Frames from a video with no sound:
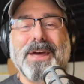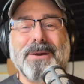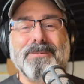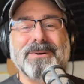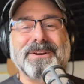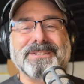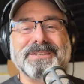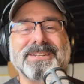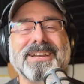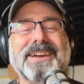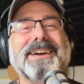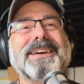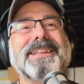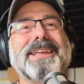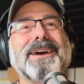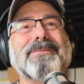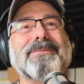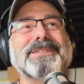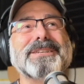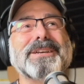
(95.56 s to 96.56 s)
that was
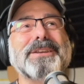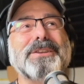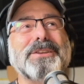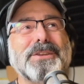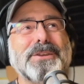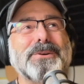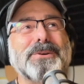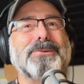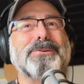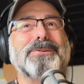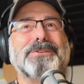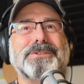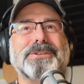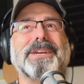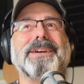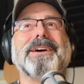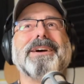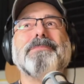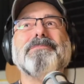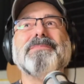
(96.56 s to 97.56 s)
that was a huge
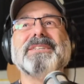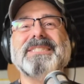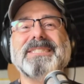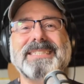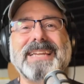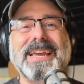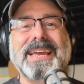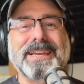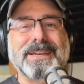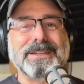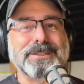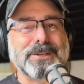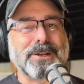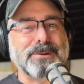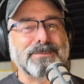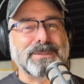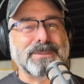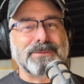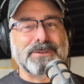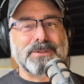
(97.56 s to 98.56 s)
mistake in
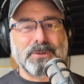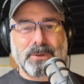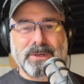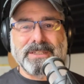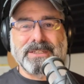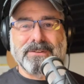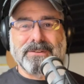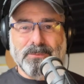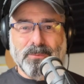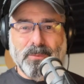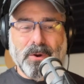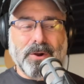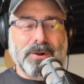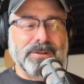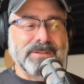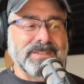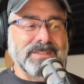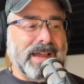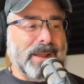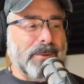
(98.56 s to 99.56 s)
terms of choice of
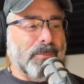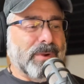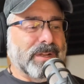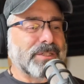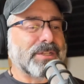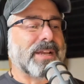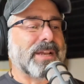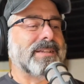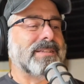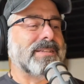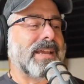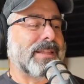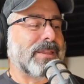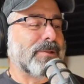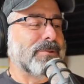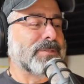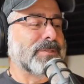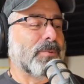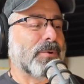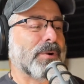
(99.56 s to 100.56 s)
words. I wish I could take
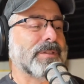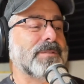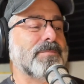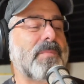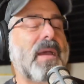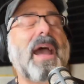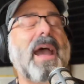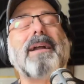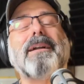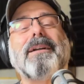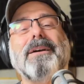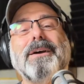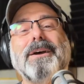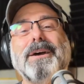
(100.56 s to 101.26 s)
those words back.